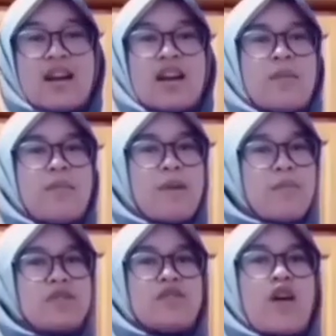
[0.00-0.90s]
The
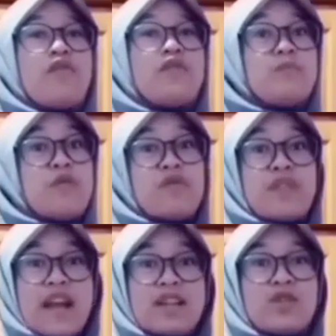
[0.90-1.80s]
purpose of spoof
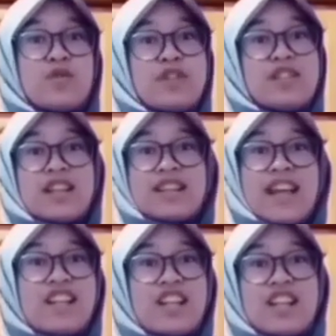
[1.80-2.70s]
text to
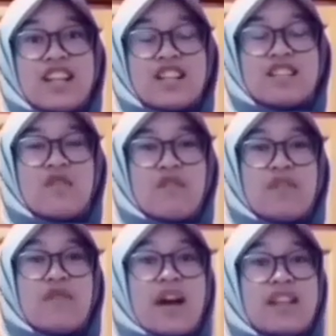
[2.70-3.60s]
entertain the readers with
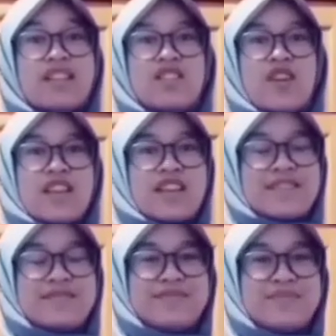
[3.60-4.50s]
funny story.
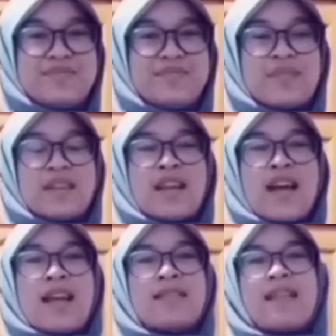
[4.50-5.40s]

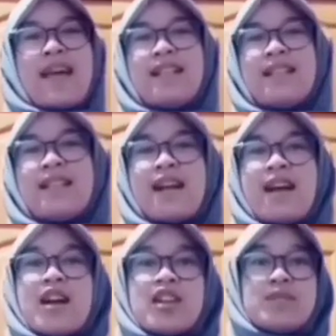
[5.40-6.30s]
And then
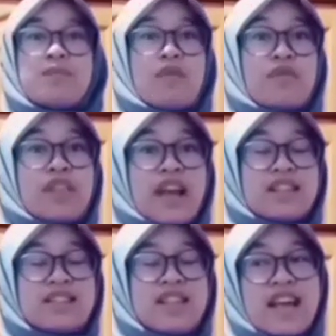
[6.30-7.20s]
spoof text
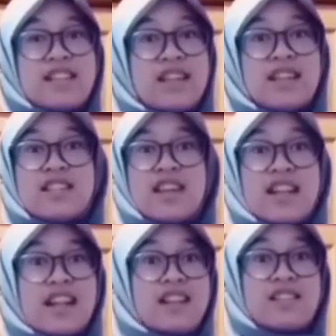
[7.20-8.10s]
has a
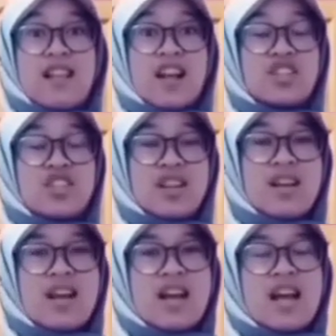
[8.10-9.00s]
generic structure
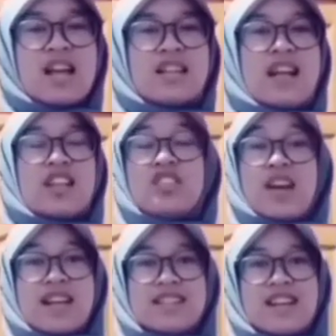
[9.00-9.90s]
such
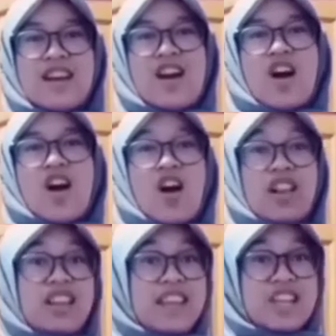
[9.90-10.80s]
as
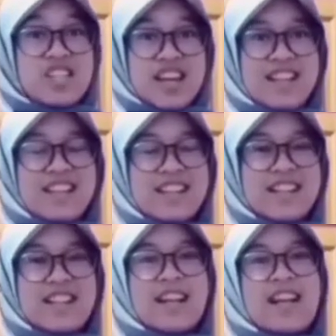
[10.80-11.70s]
orientation,
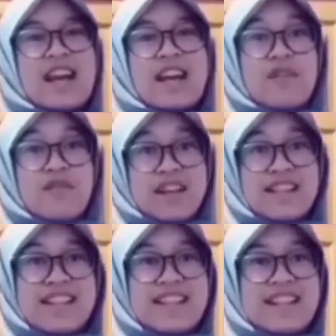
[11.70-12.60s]

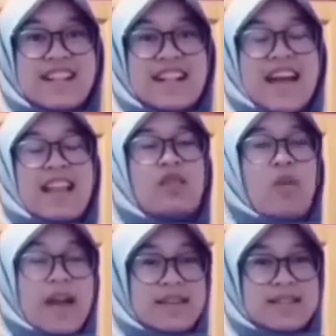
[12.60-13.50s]
even, and
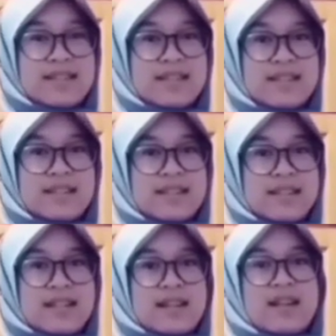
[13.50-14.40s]
twice.
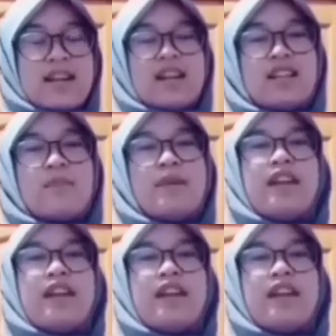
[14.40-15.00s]
The meaning